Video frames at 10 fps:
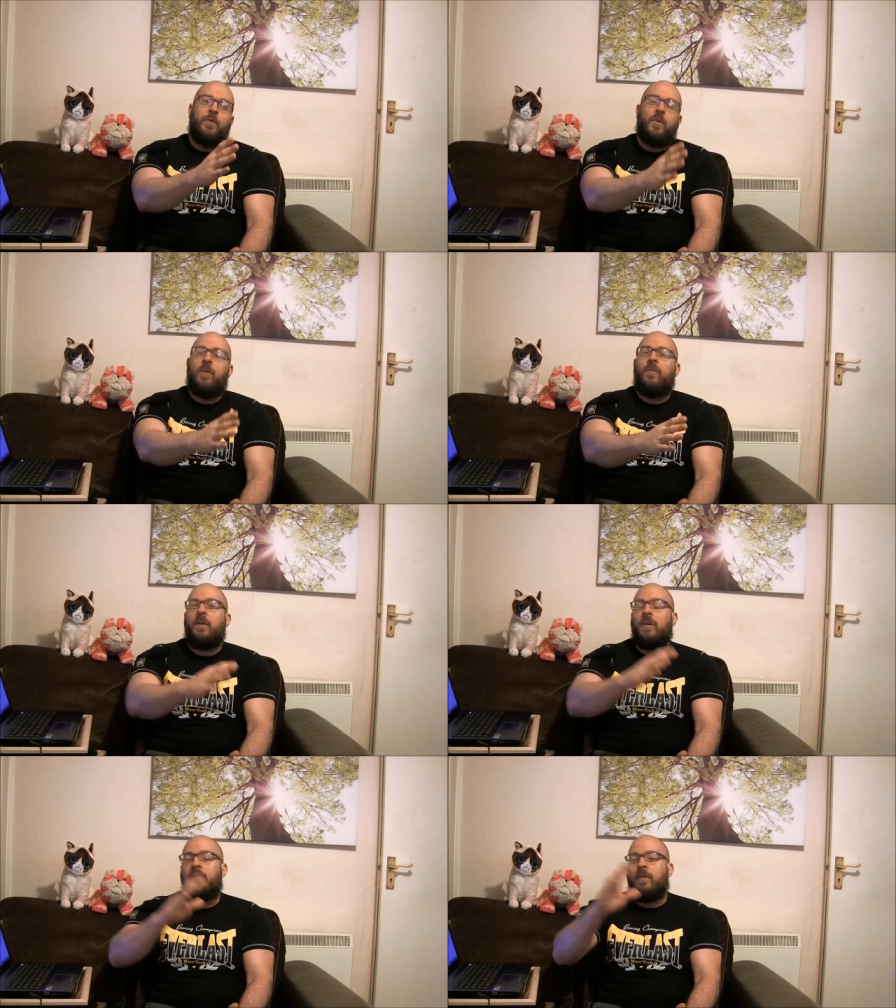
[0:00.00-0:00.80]
drug
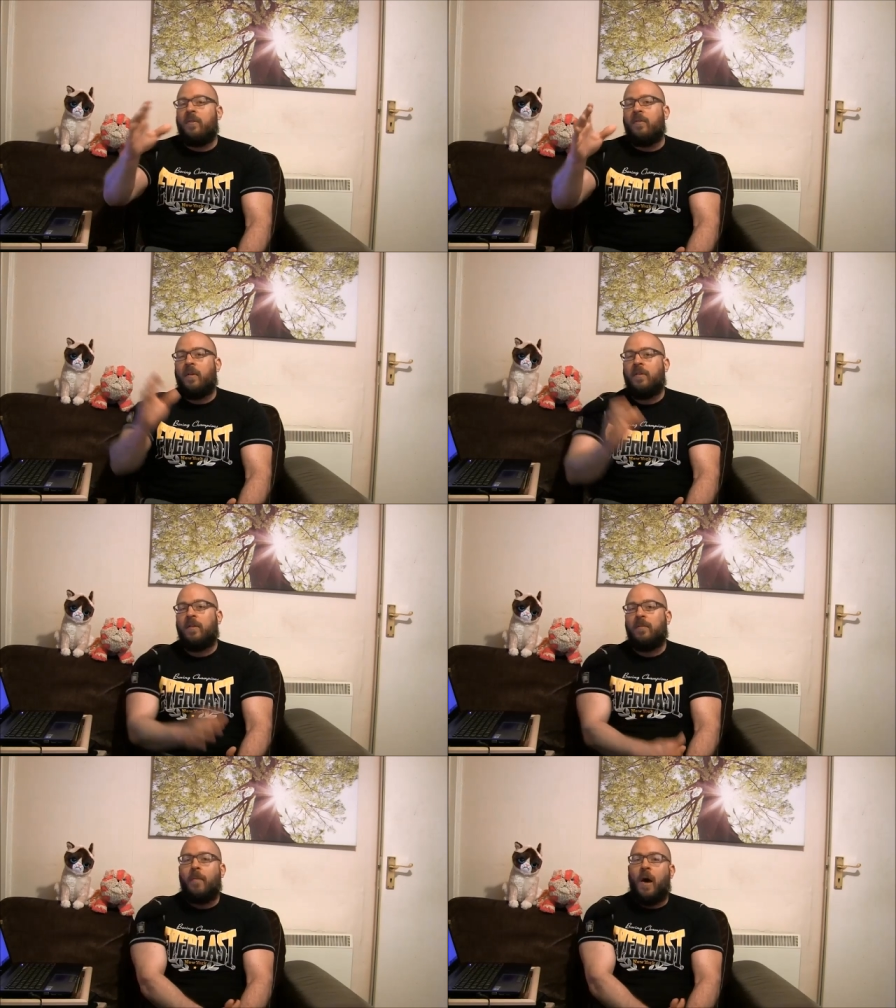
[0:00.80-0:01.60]
free lifters
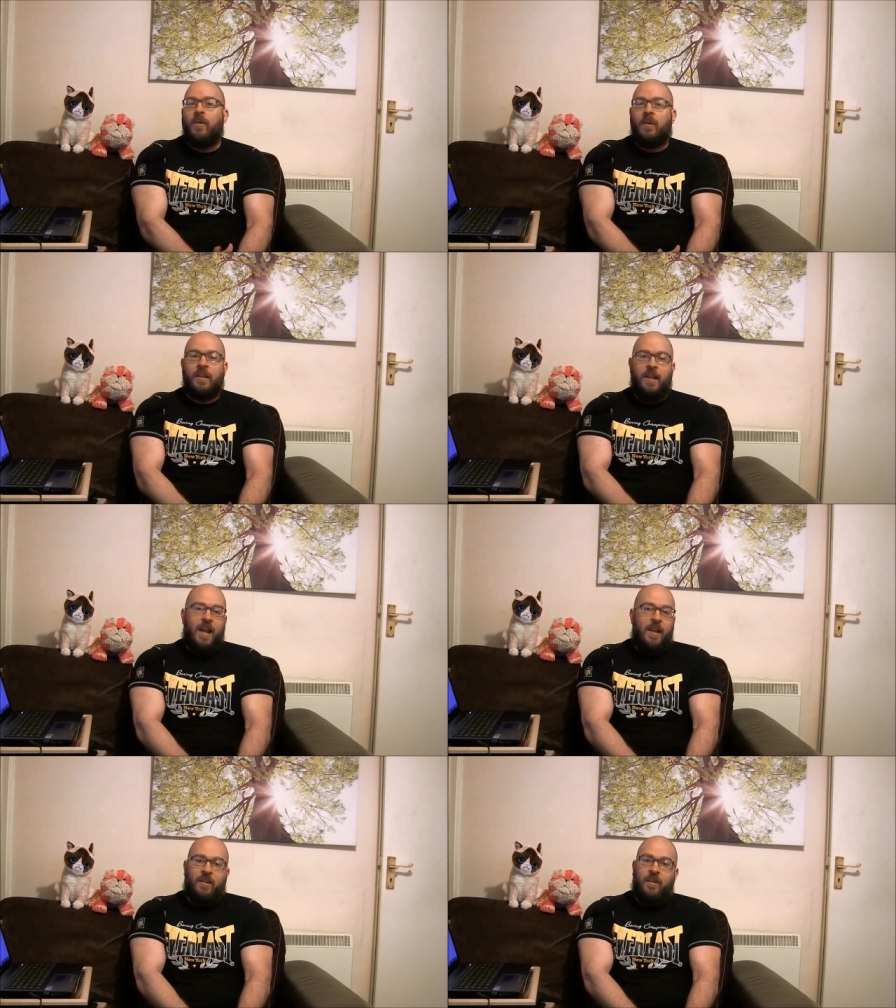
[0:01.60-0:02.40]
versus moderately
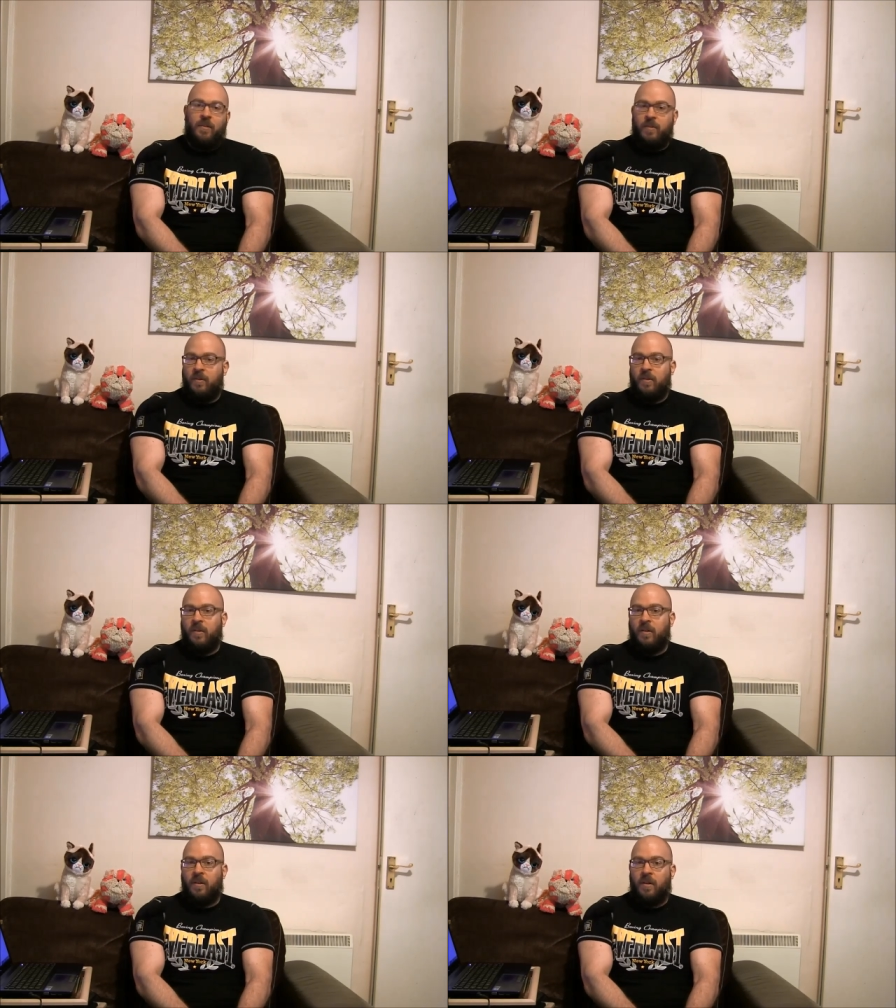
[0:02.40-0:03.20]
enhanced
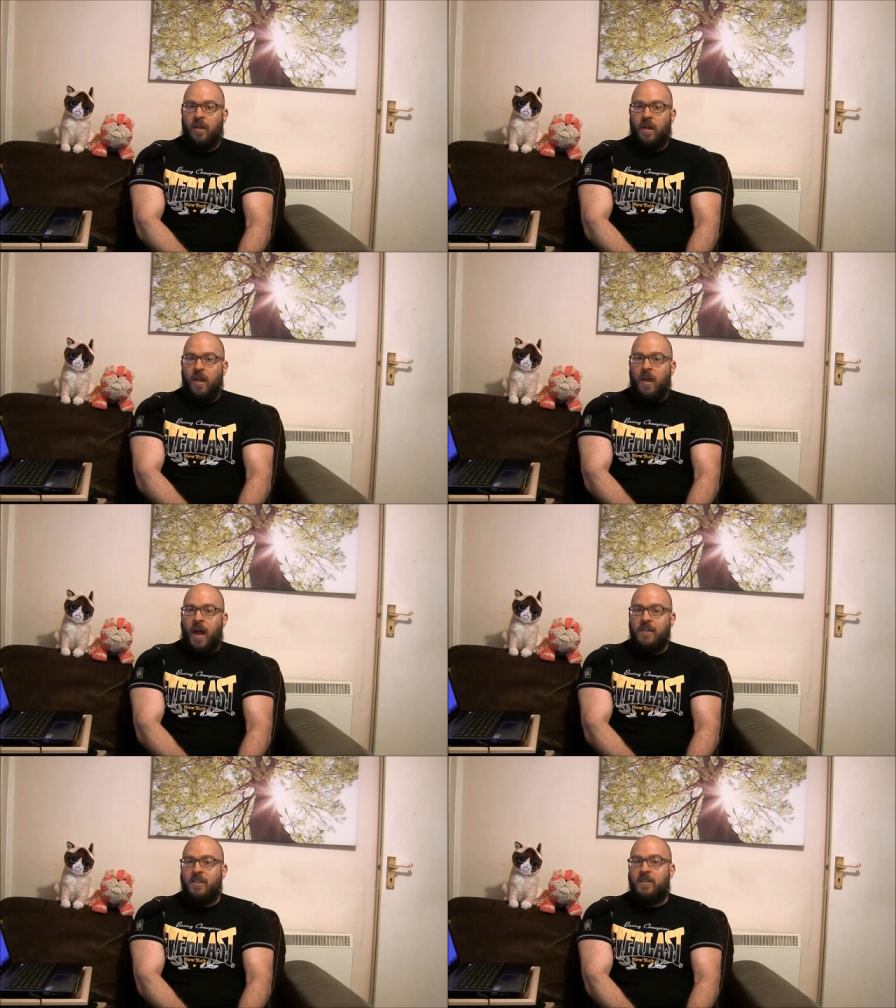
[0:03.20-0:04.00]
lifters.
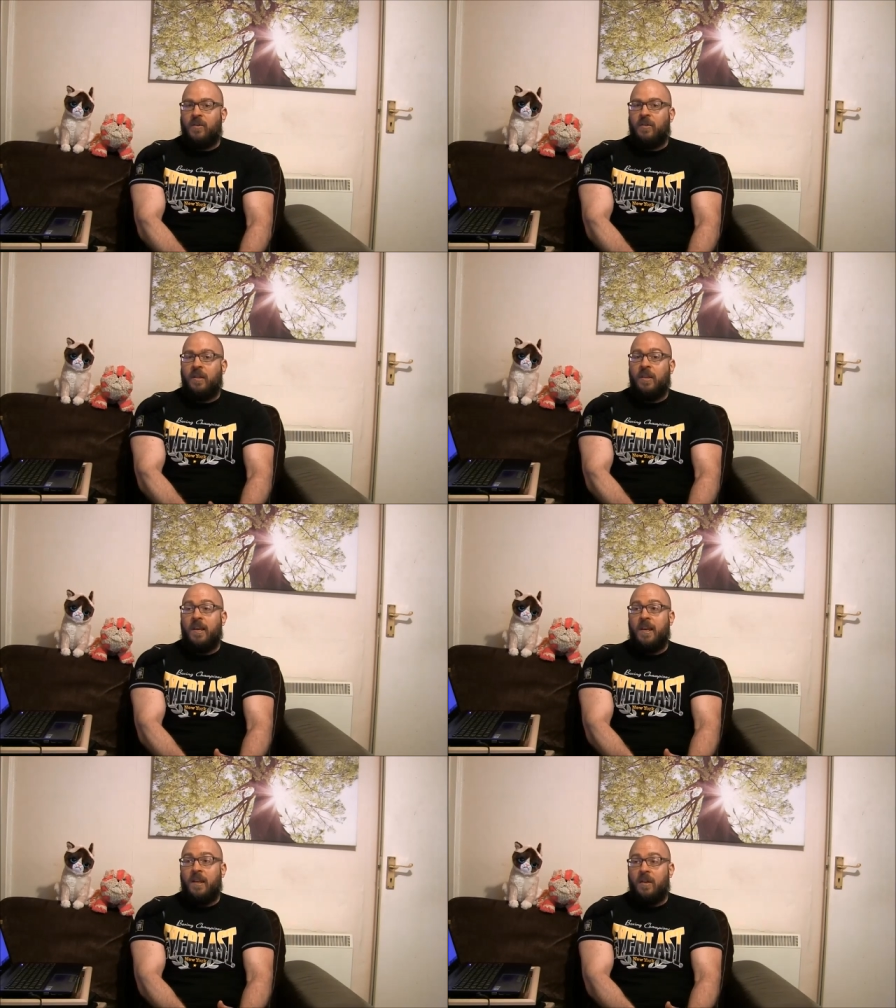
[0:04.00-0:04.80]
I just don't see the
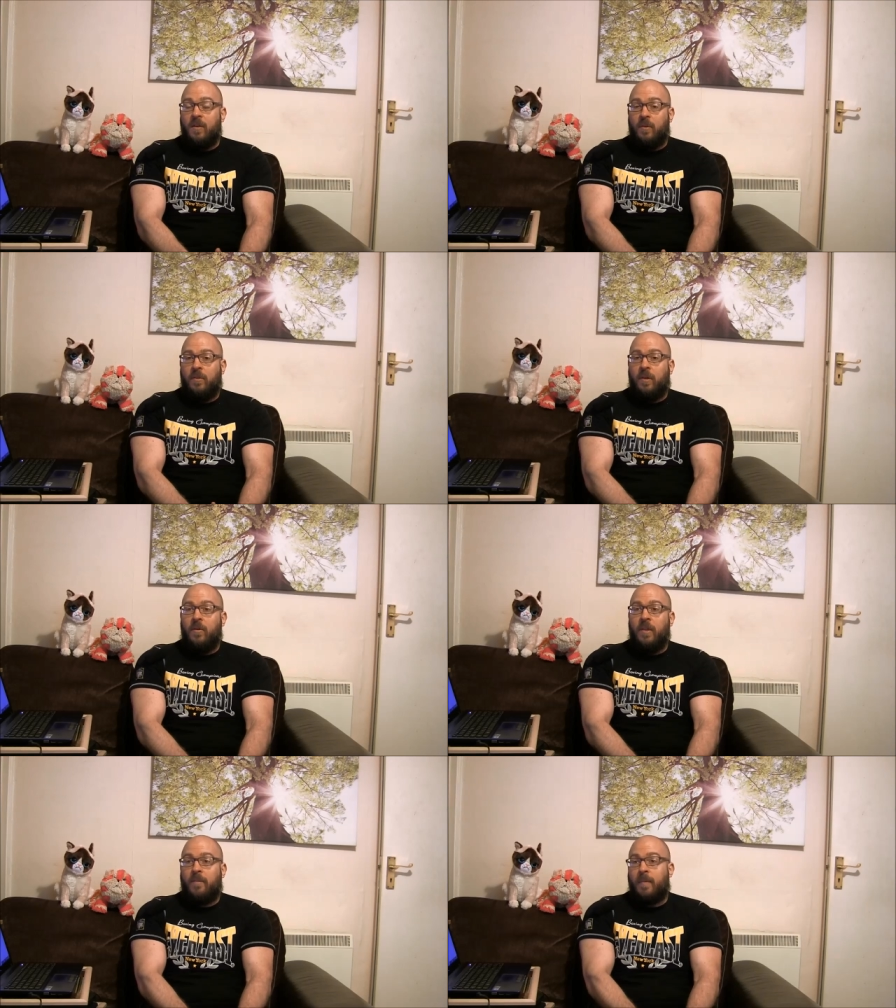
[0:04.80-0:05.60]
need to do
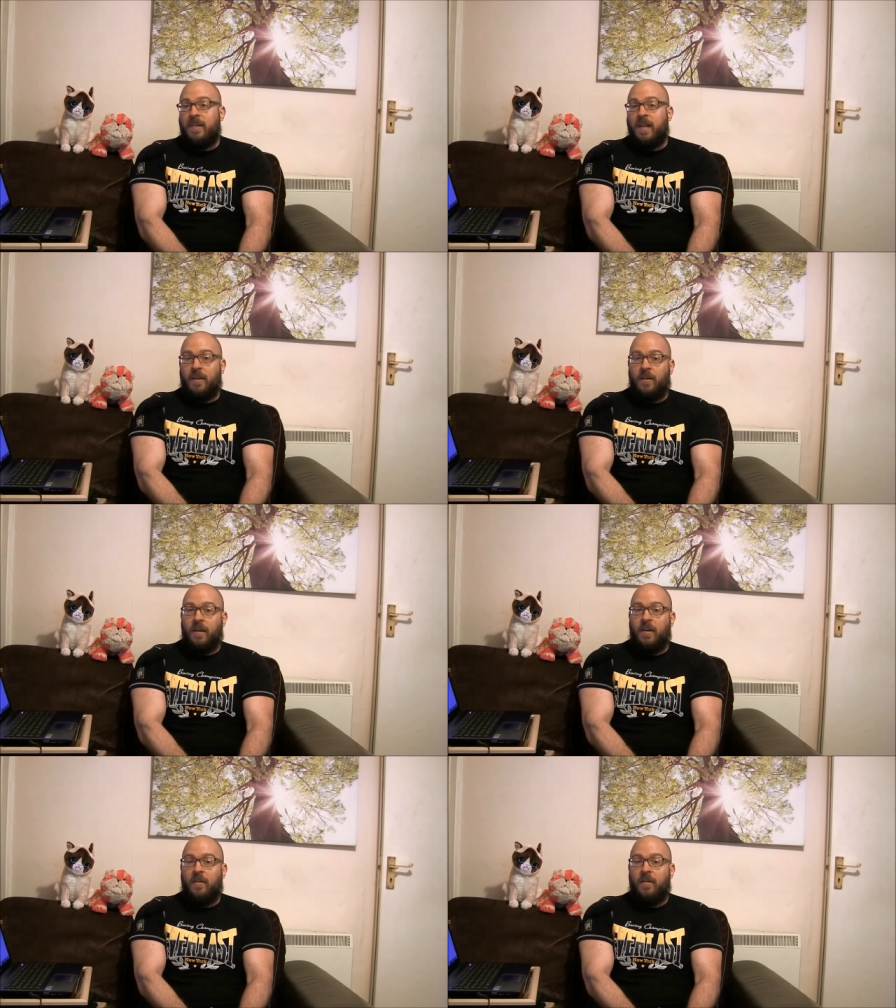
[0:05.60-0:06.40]
so. That's my take on
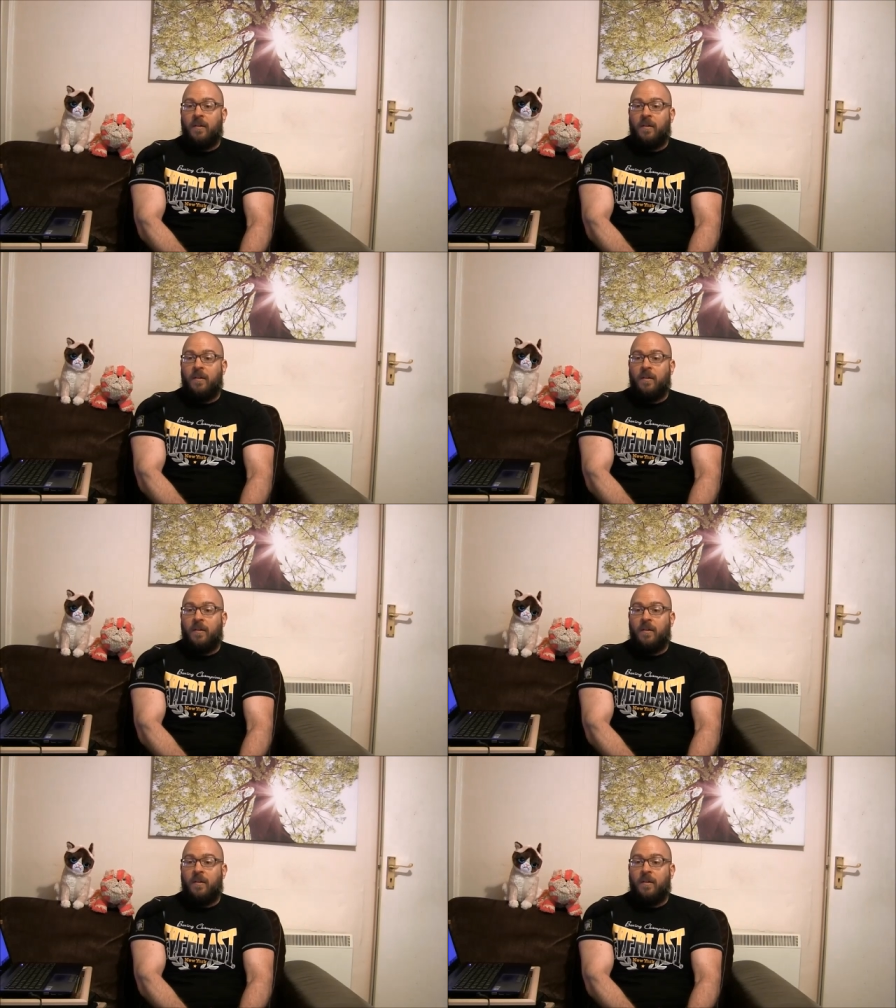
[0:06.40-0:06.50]
it.